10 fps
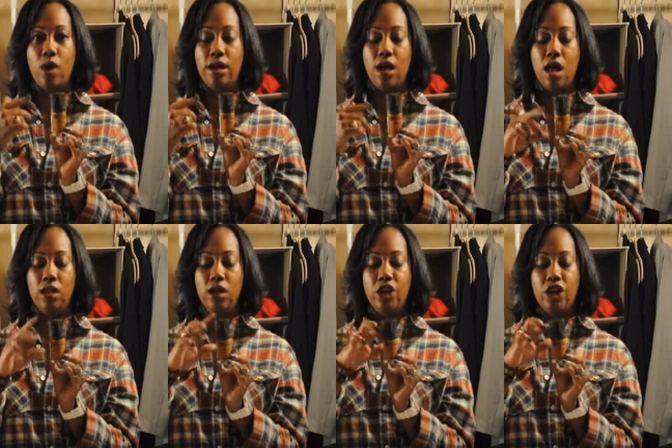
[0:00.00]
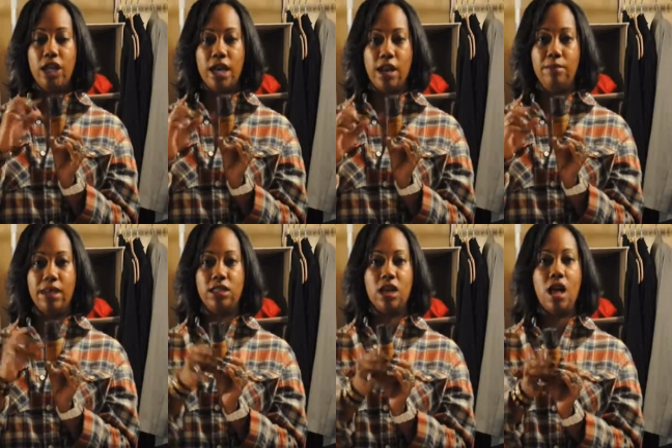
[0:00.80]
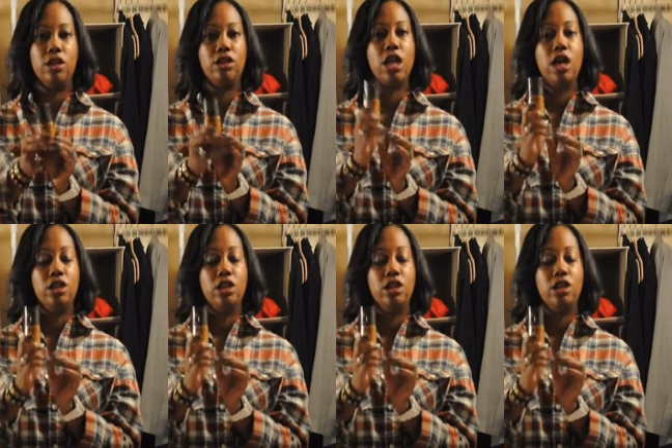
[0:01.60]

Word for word: one color. You can kind of mix the colors.